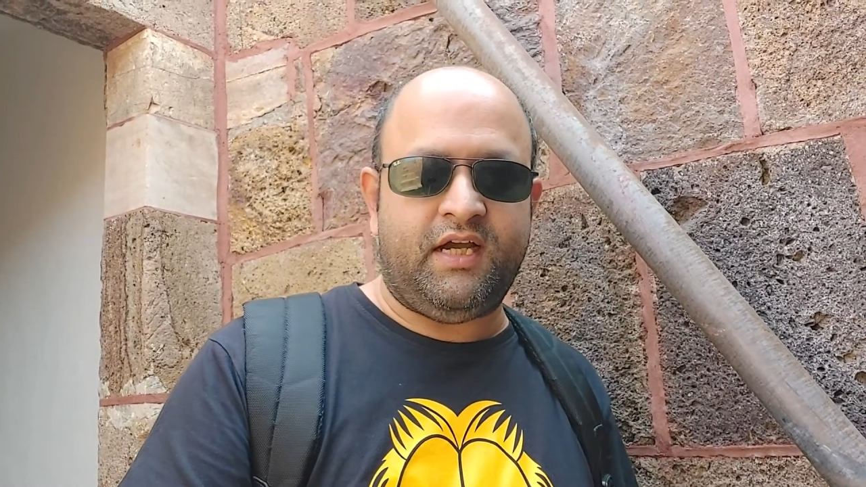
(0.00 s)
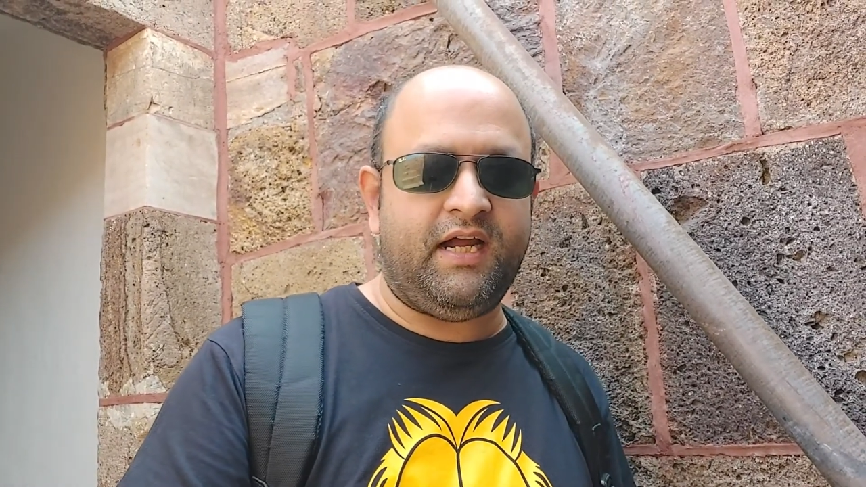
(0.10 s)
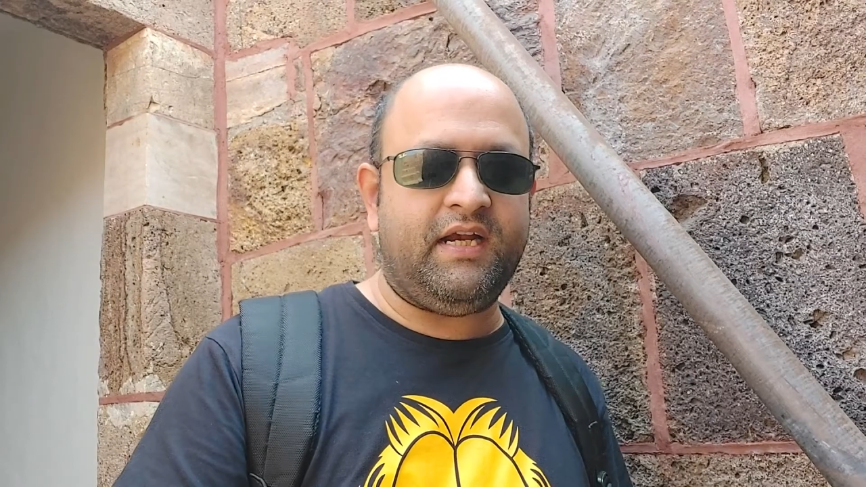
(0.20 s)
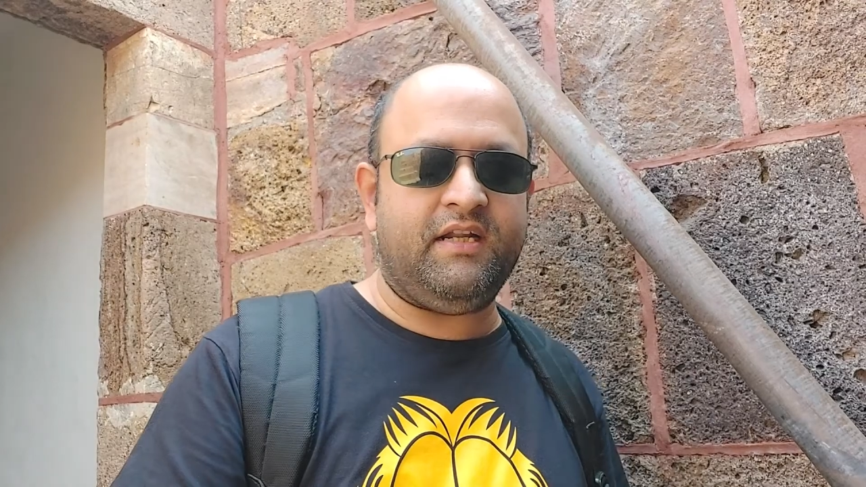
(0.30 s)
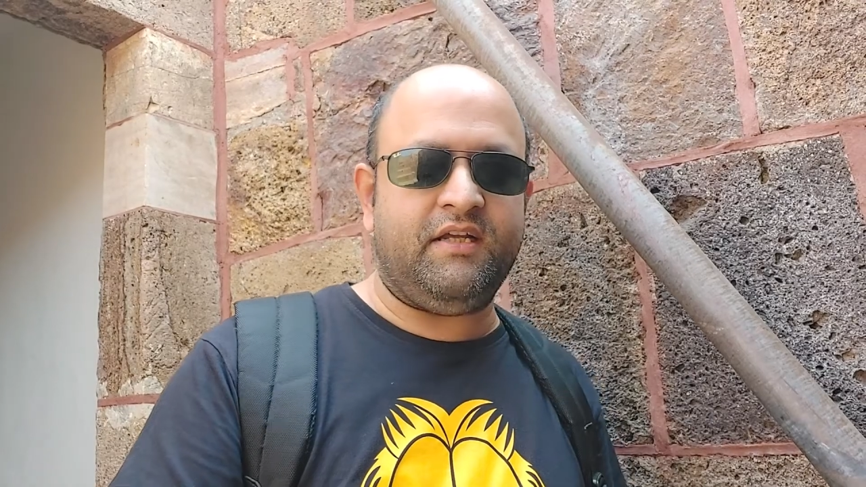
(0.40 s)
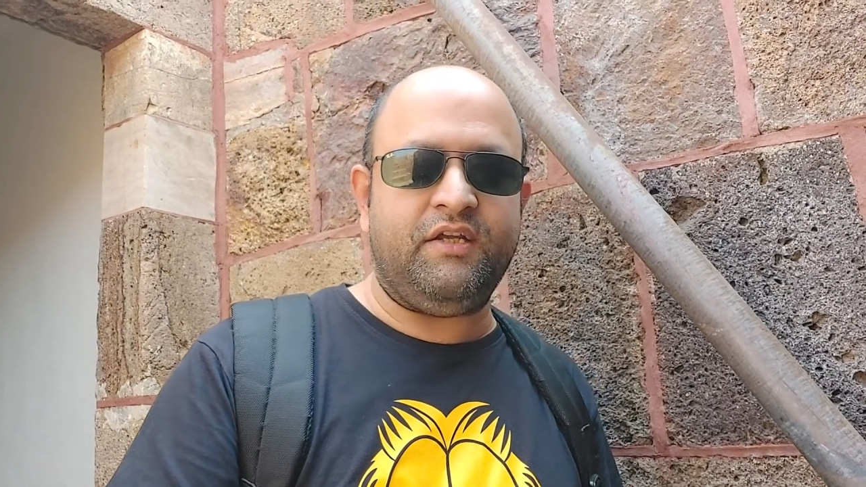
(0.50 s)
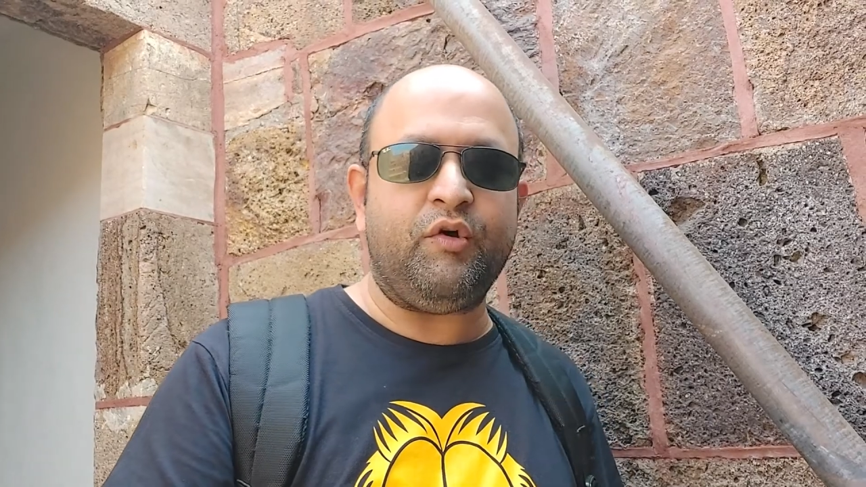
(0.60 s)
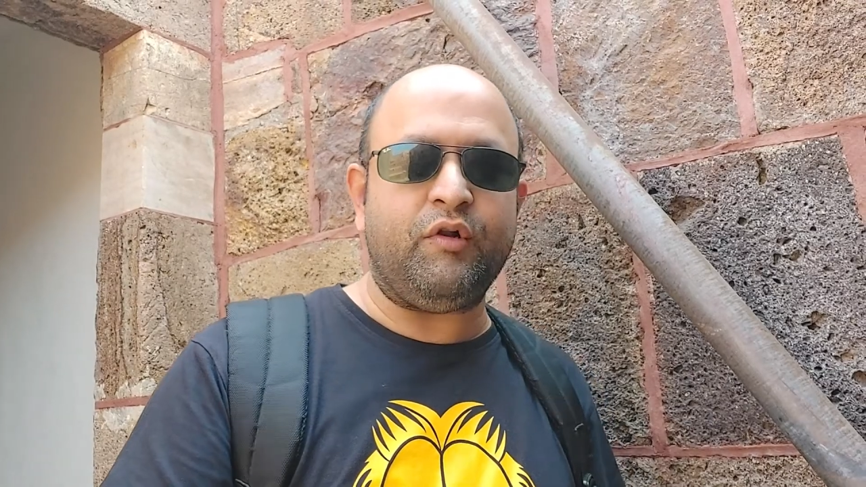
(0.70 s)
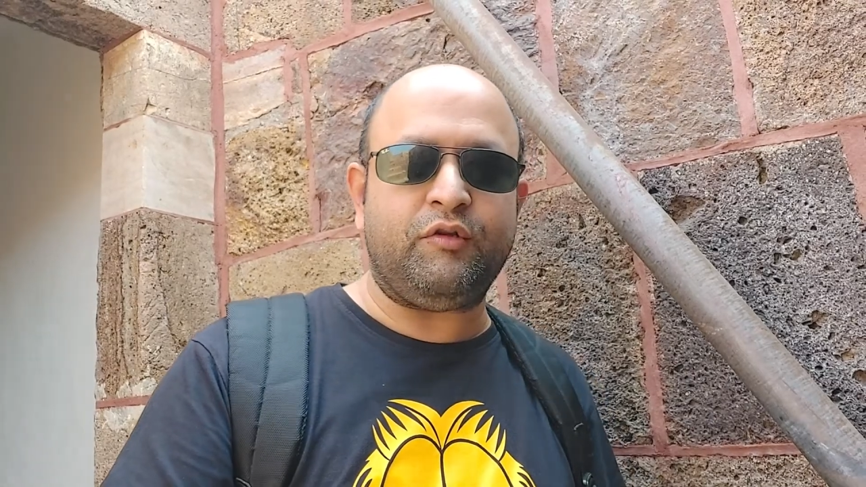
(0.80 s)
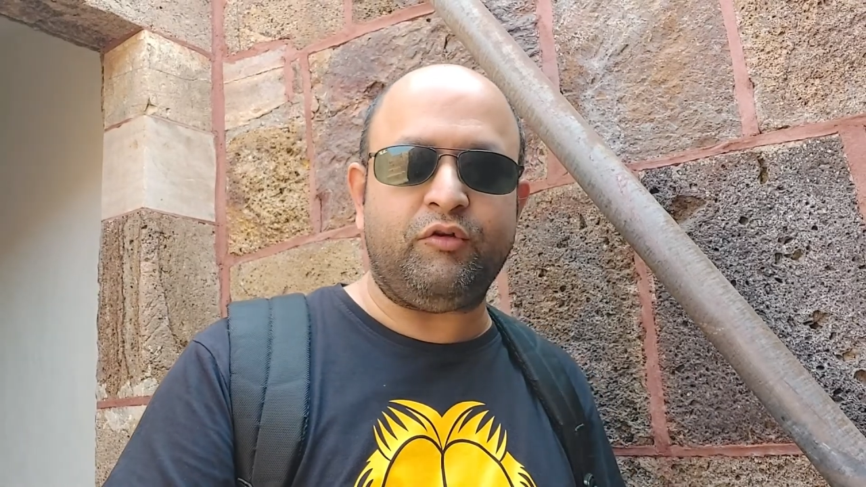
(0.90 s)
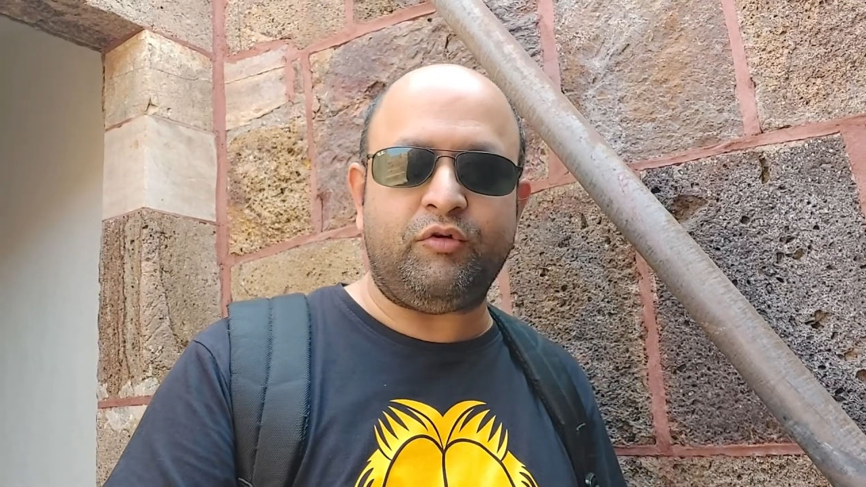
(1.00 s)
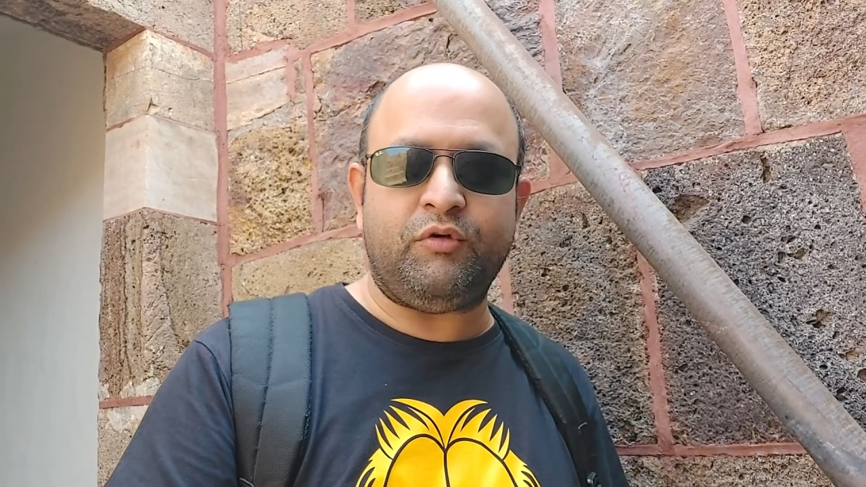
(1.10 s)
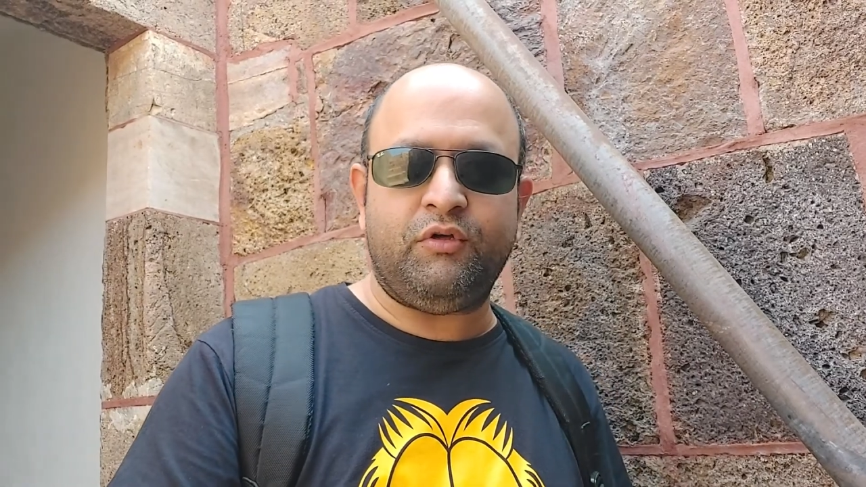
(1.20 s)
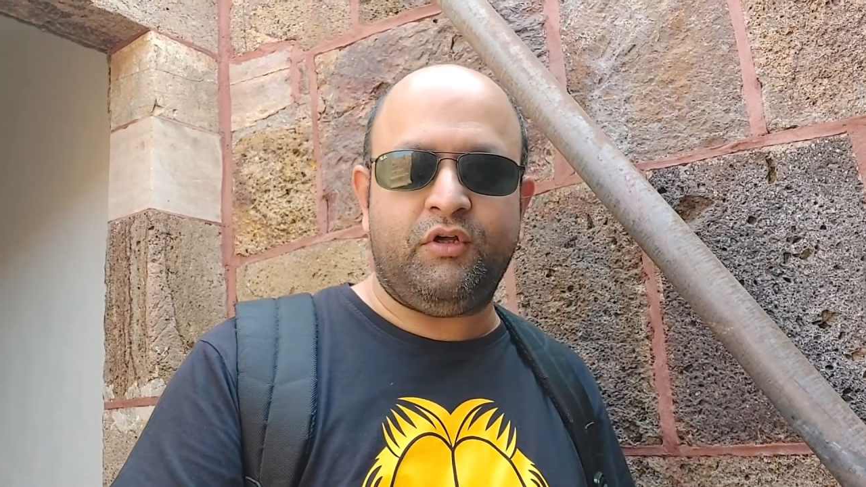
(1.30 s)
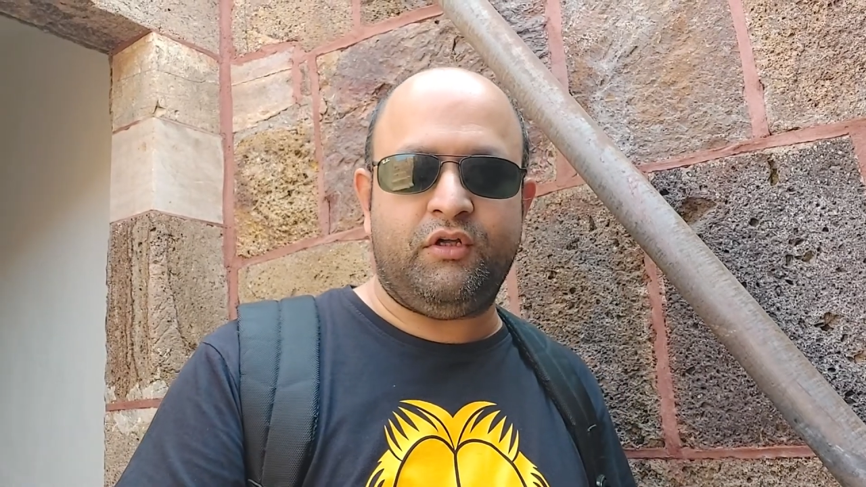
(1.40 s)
and he also